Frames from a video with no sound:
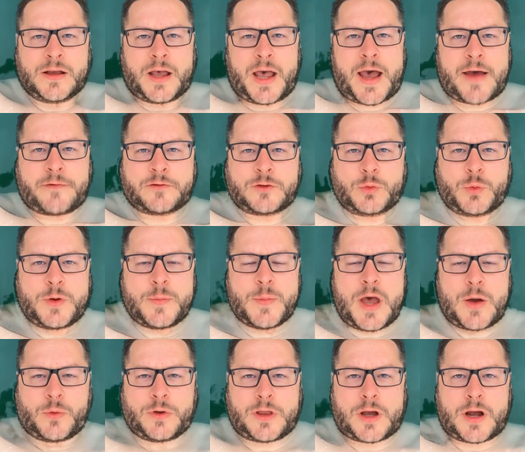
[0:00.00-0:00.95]
After we
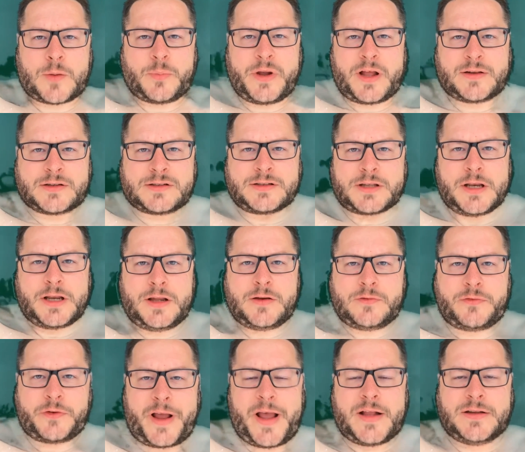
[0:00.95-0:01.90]
met with our
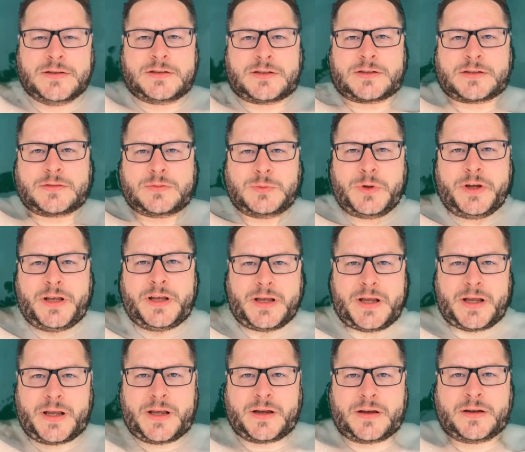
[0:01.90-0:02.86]
Palestinian friends,
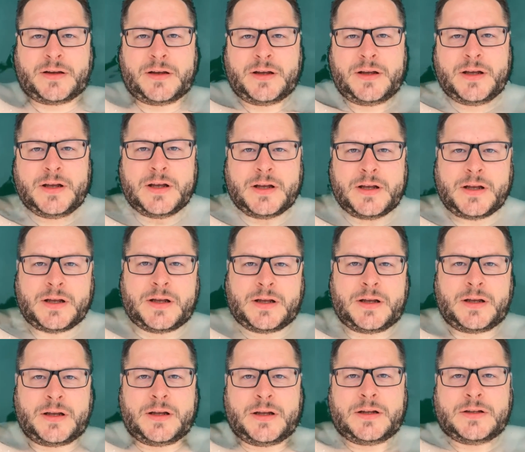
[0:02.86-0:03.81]
we
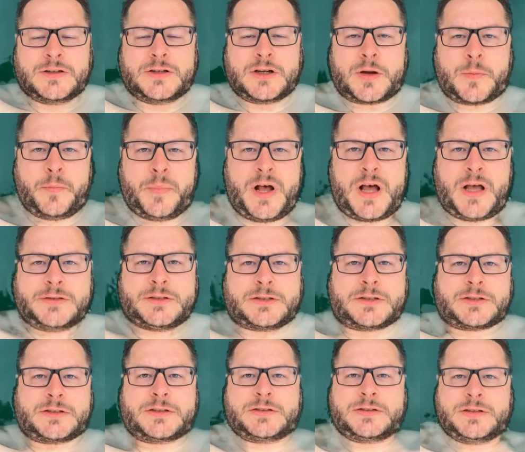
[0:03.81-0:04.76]
took a
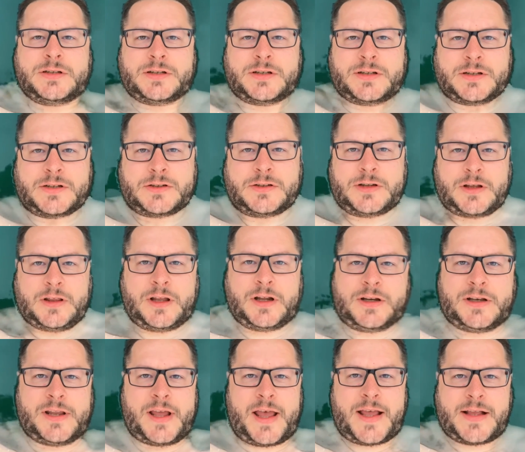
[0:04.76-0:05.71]
bus to
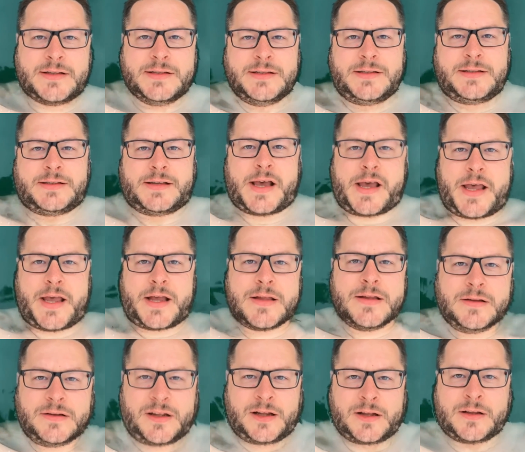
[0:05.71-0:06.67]
the Dead Sea.
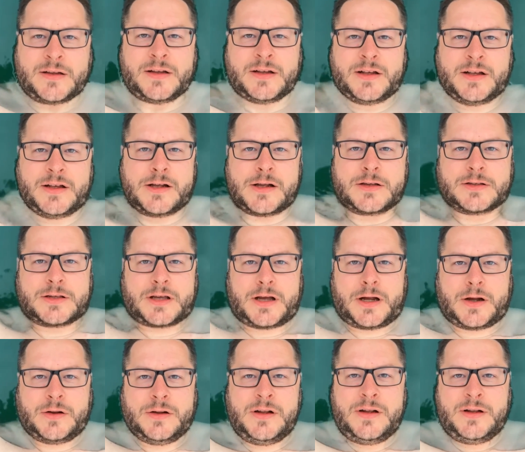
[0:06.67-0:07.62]

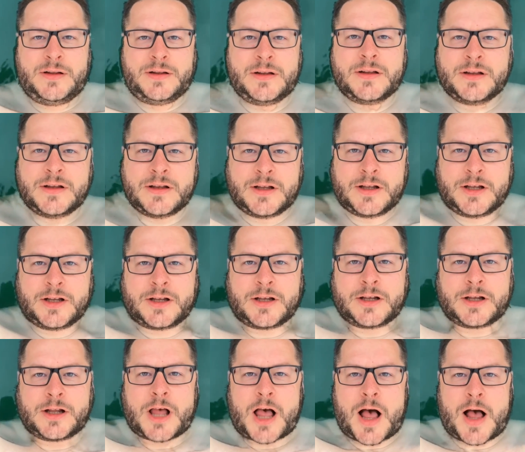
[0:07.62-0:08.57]
So,
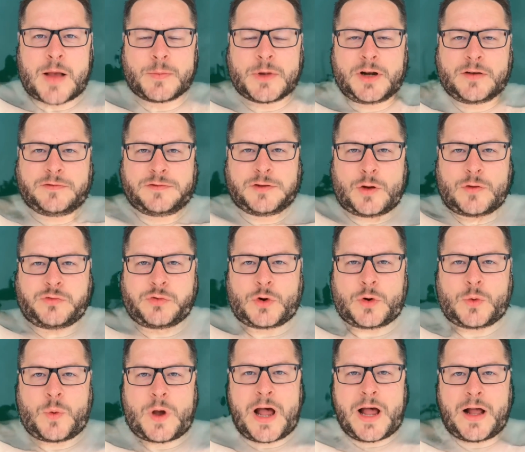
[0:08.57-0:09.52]
I'm gonna float
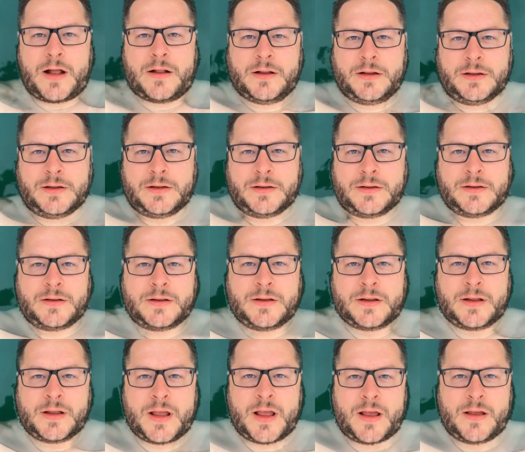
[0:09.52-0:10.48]
for a while,
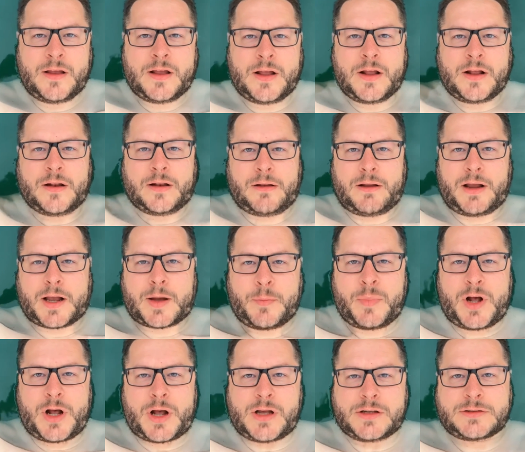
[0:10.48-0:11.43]
like a
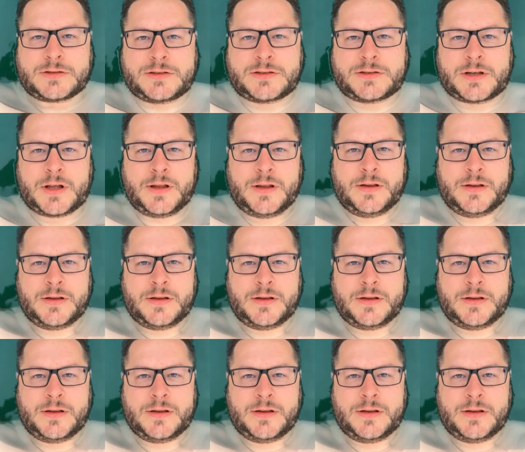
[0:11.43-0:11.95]
boss.